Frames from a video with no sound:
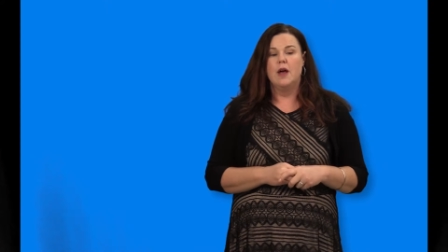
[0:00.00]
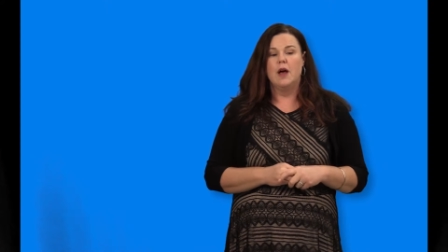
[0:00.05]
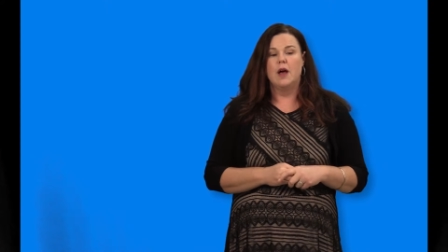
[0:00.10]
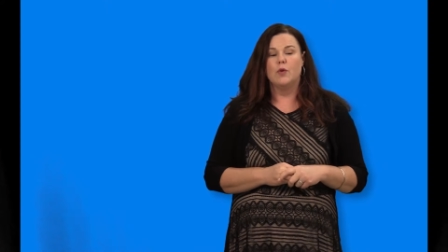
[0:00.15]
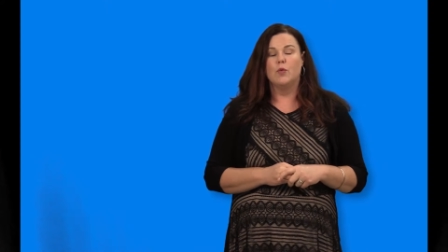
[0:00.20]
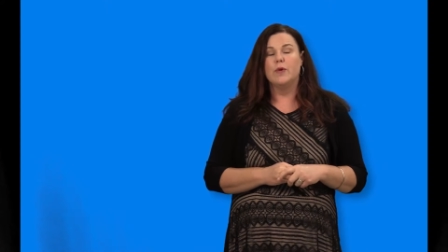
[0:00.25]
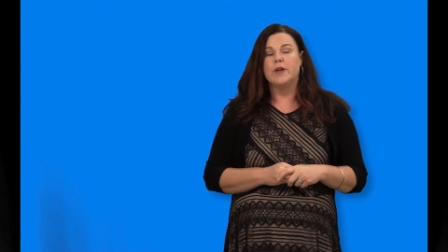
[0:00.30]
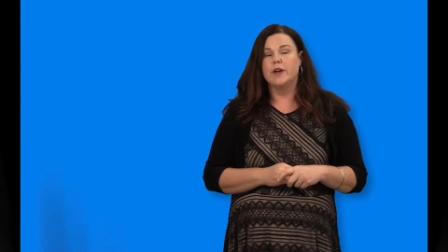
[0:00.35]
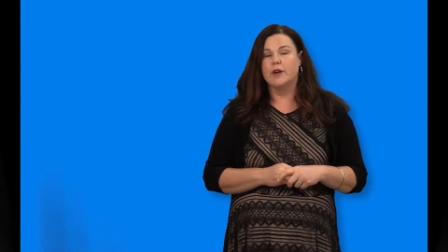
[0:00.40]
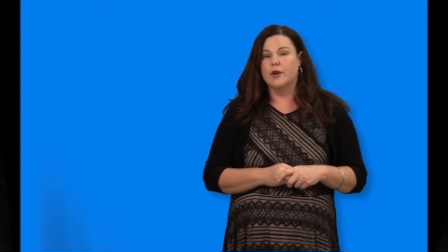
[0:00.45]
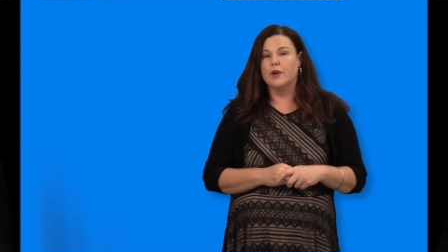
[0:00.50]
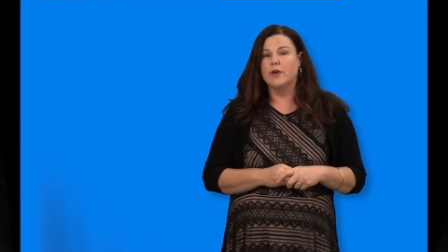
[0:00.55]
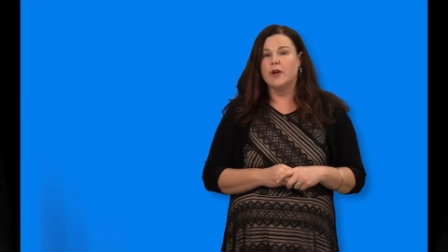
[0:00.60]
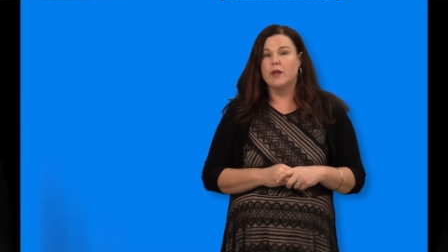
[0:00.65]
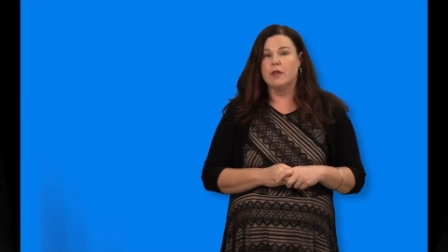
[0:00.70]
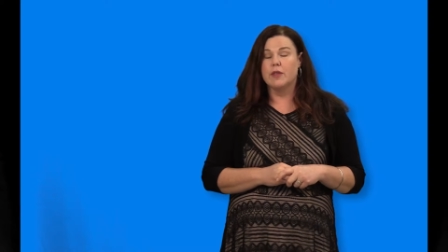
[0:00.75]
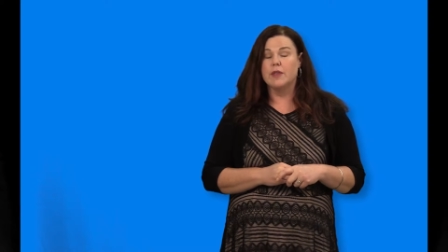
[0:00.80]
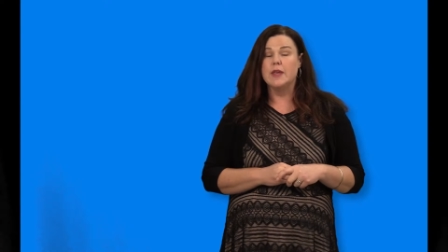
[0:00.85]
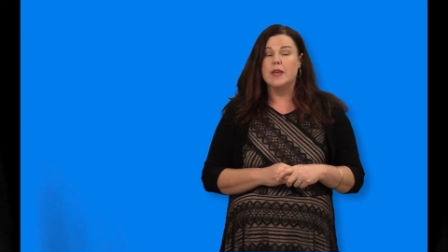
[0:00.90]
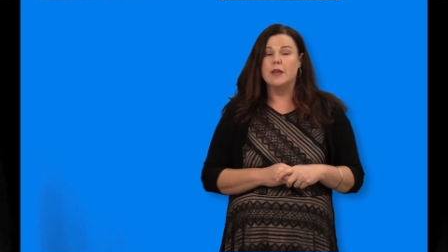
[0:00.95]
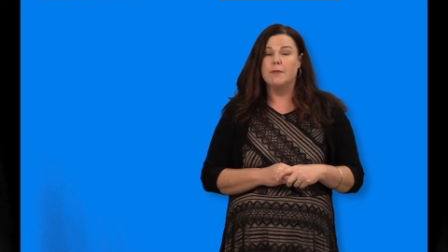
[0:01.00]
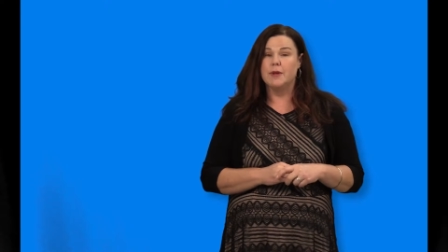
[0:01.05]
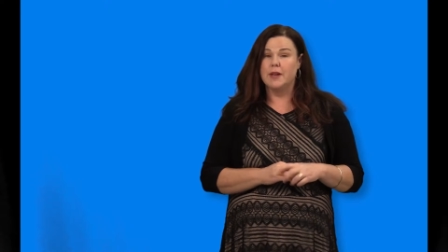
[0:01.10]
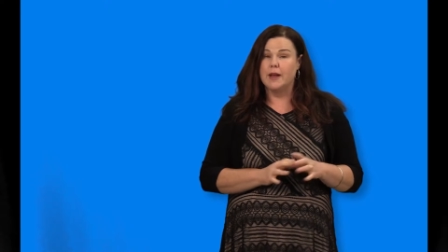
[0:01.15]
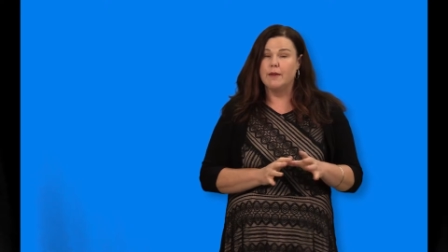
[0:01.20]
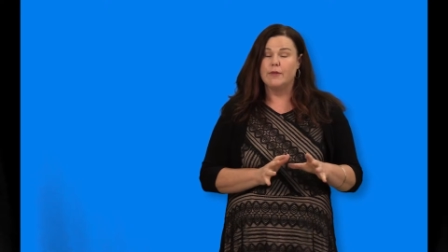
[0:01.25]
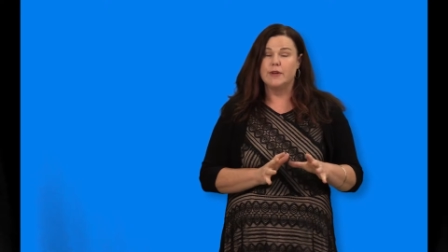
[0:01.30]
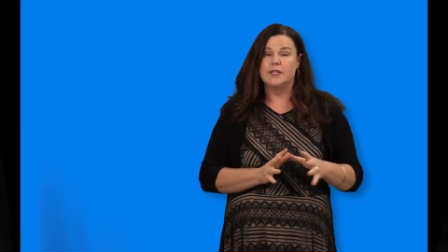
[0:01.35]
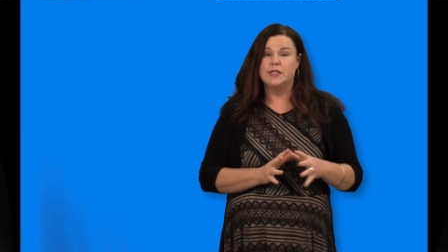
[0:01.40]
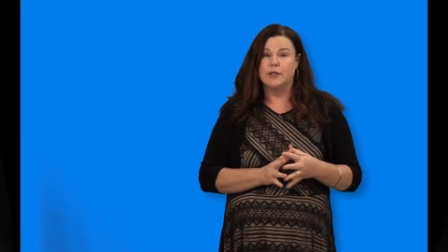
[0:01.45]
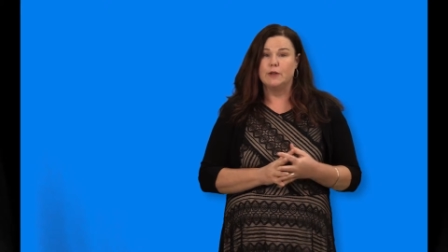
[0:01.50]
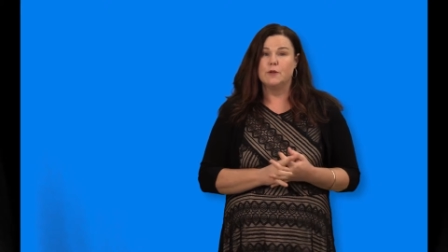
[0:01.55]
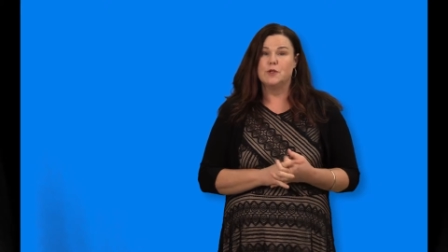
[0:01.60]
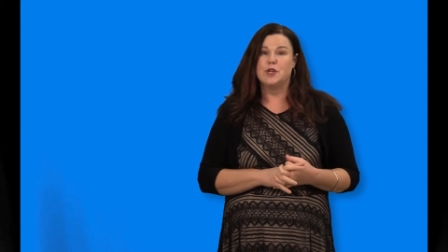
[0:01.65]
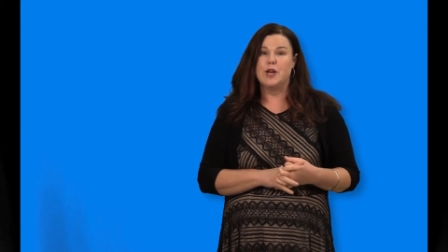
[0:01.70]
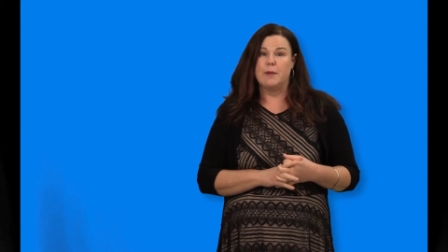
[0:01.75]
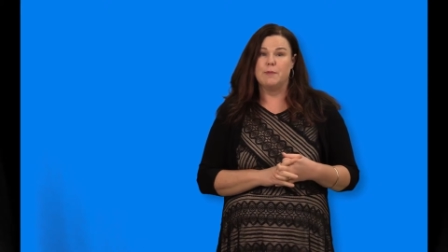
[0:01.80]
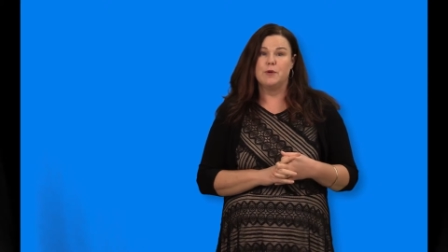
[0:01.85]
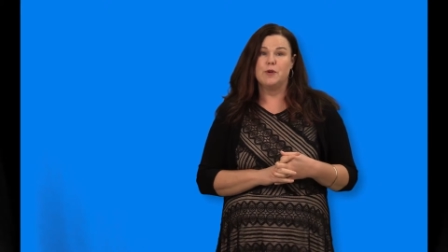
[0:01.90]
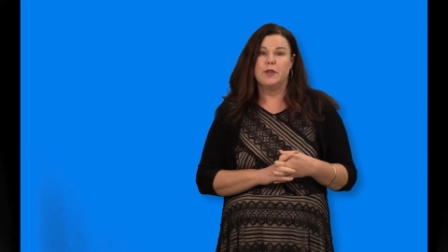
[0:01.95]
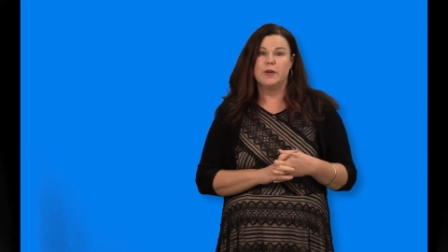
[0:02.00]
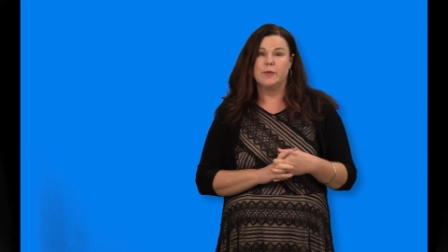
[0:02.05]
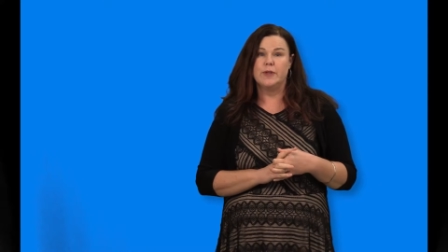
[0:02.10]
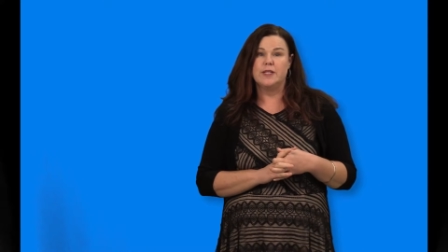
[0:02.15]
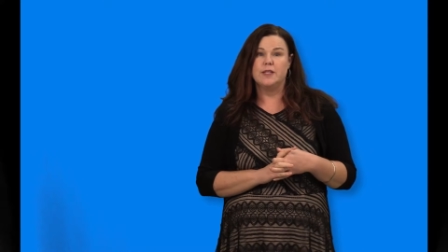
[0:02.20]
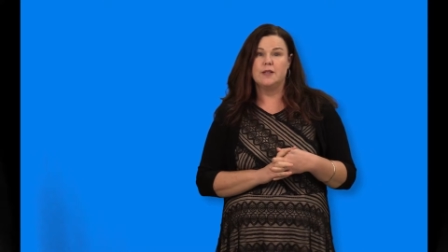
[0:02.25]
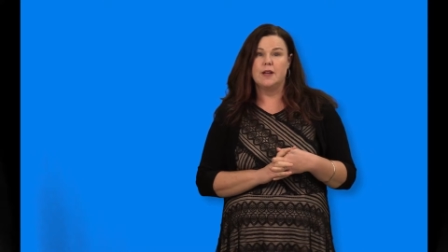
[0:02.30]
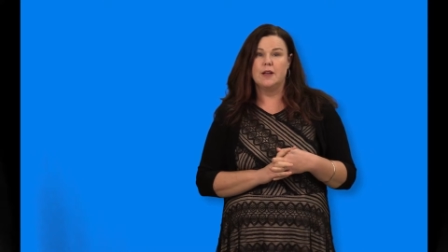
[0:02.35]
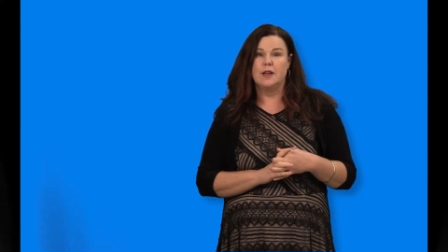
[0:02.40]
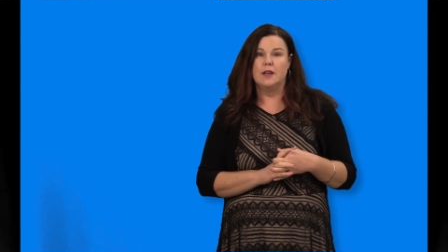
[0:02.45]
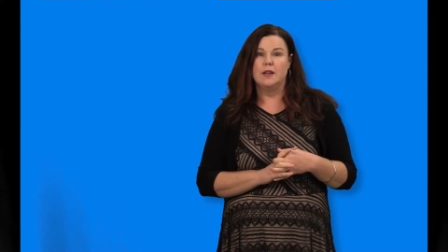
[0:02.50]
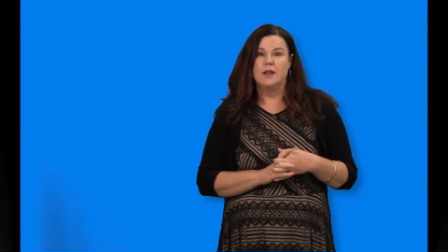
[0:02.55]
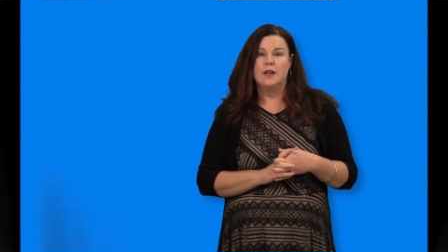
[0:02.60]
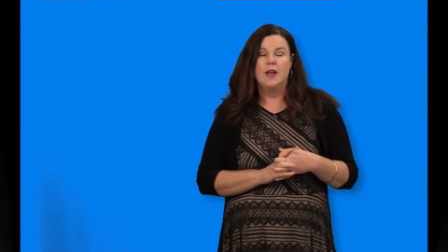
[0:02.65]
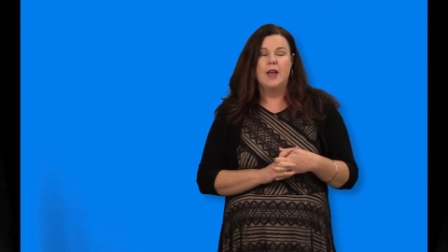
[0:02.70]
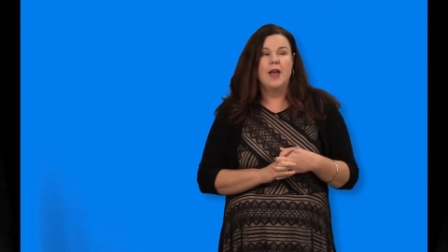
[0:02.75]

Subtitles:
a reoccurring theme in every single chapter that we study.